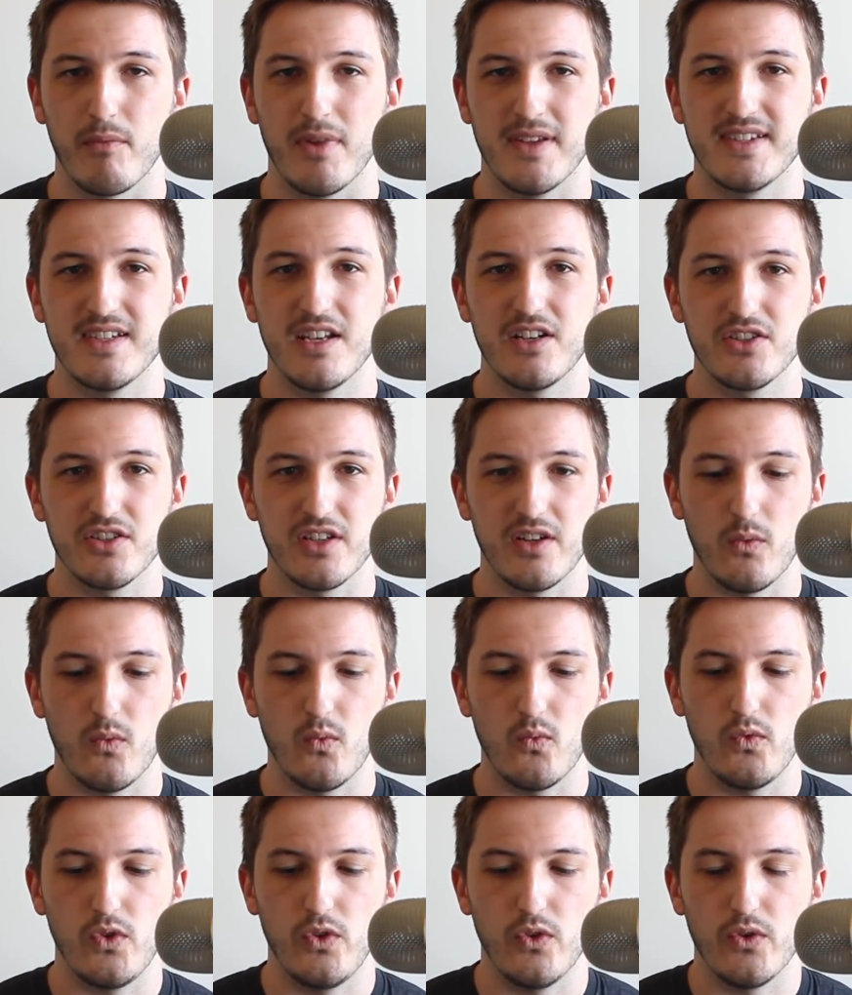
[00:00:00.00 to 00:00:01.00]

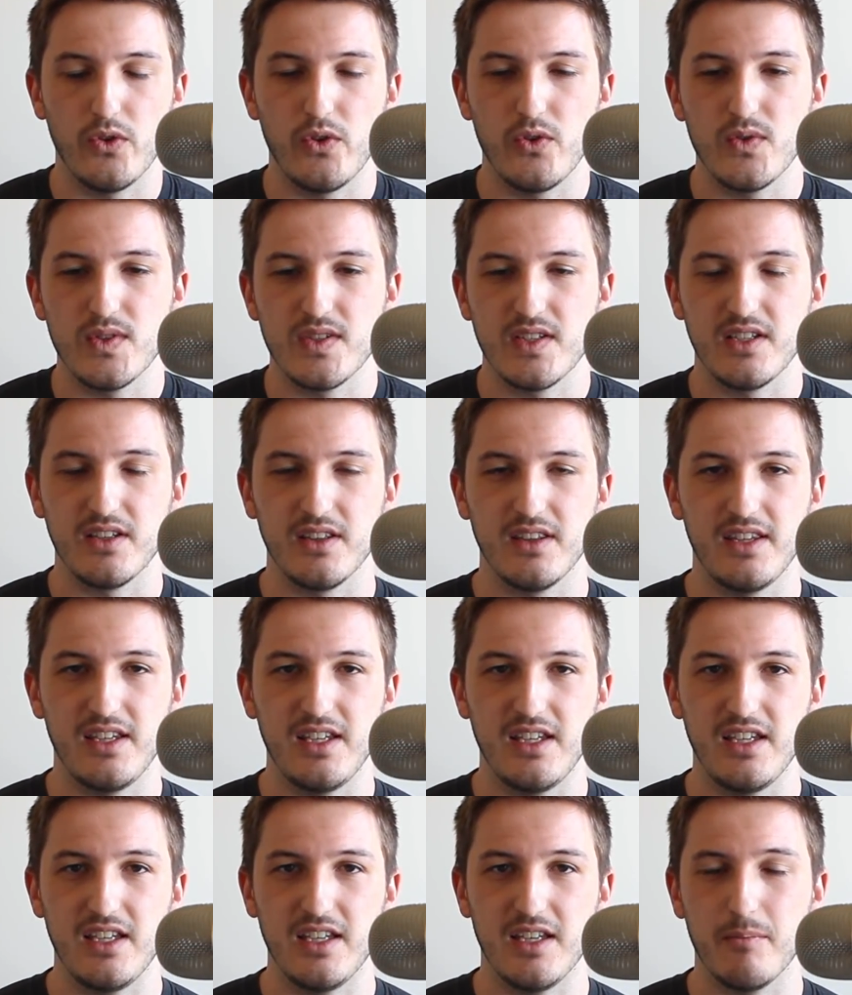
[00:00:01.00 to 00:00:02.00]
Essentially, you're using
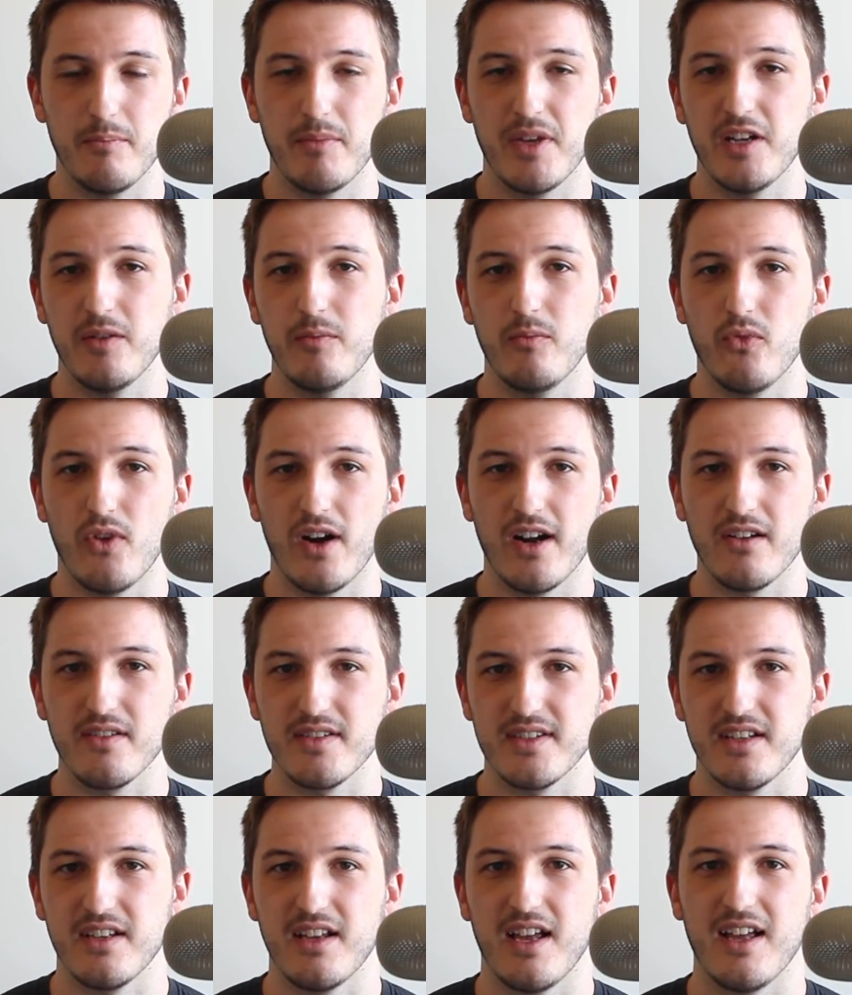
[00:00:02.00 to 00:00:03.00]
the embedded
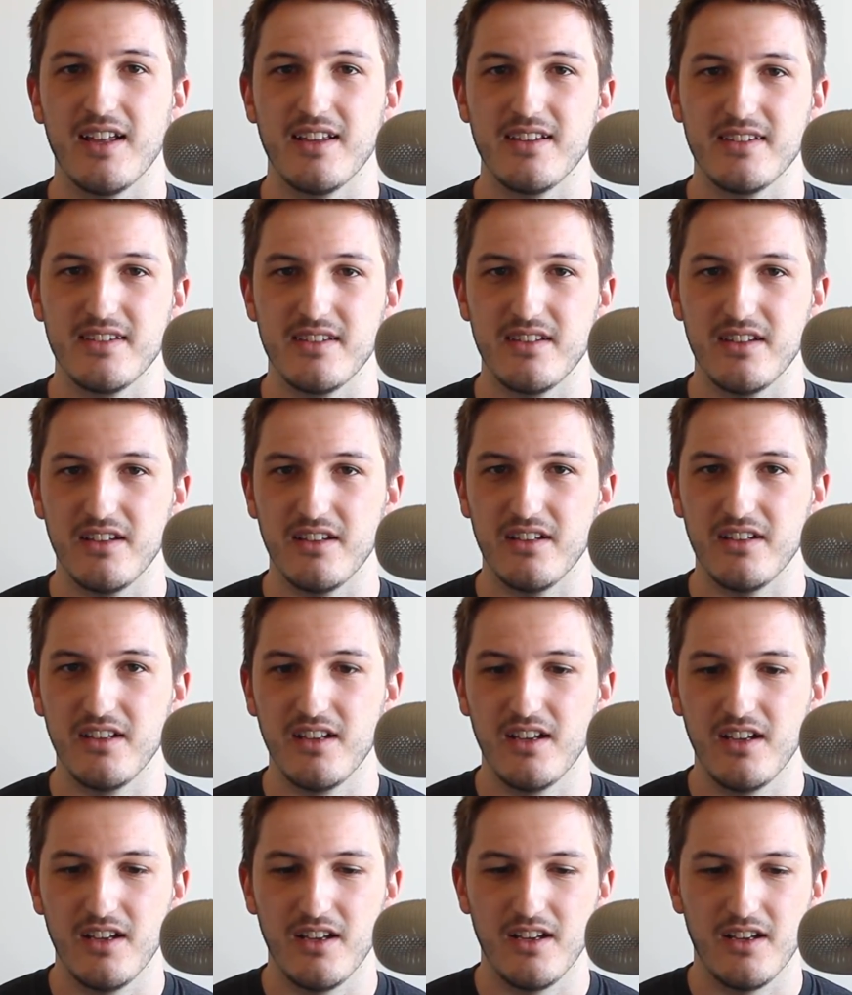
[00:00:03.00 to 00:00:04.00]
browser as the
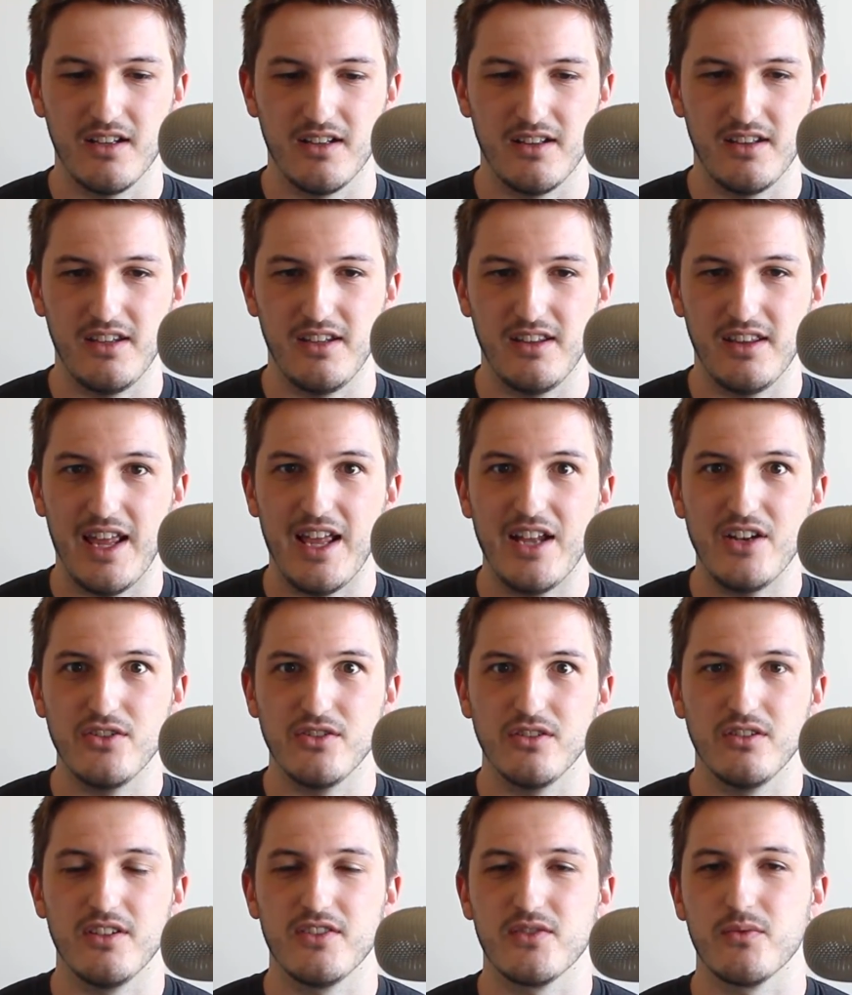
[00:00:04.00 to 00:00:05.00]
the, the
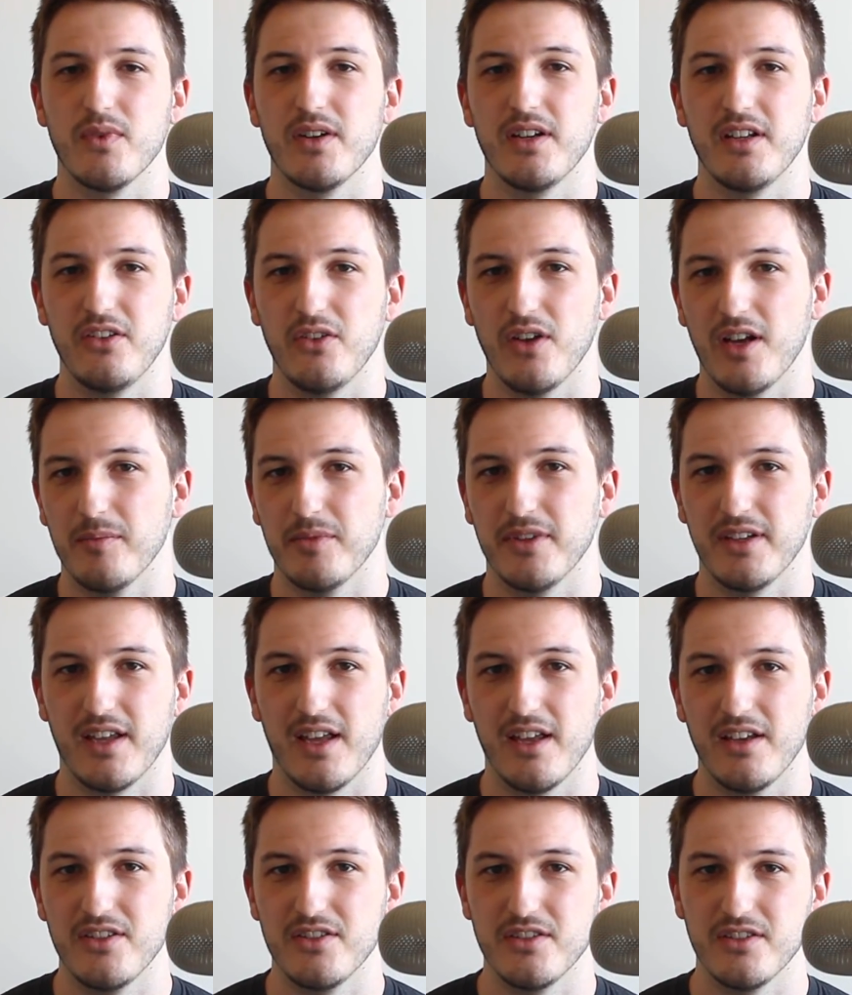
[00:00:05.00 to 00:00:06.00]
engine that's running your
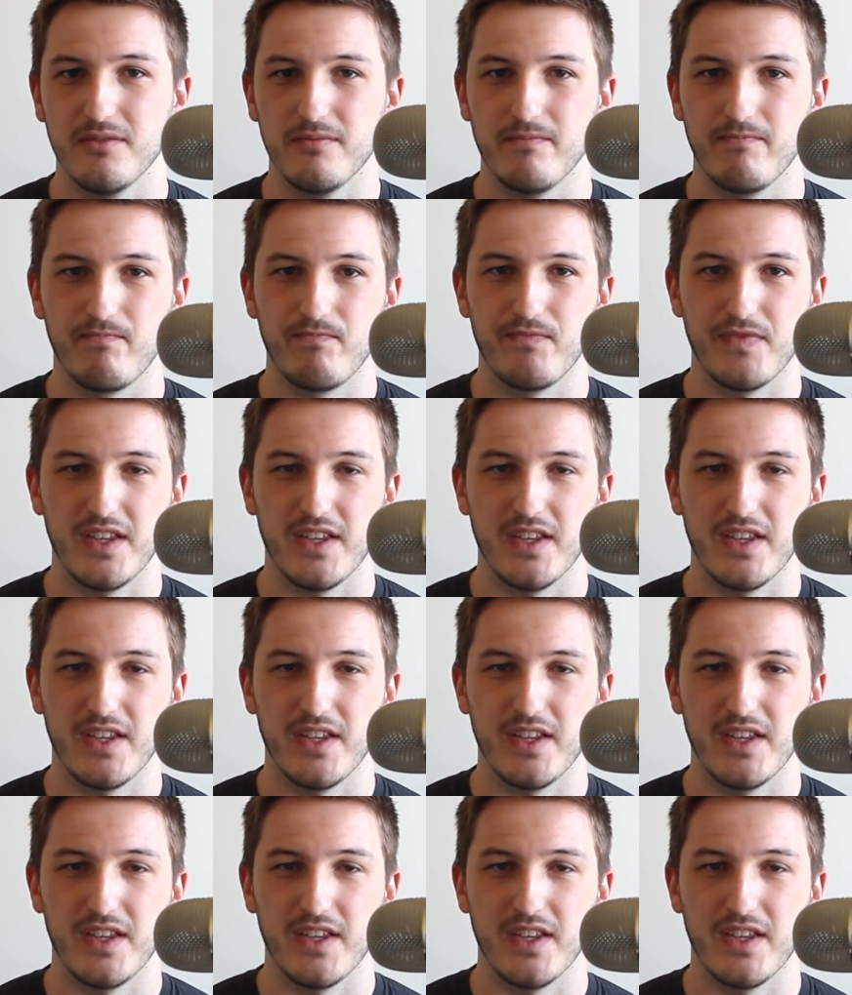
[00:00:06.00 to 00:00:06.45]
application.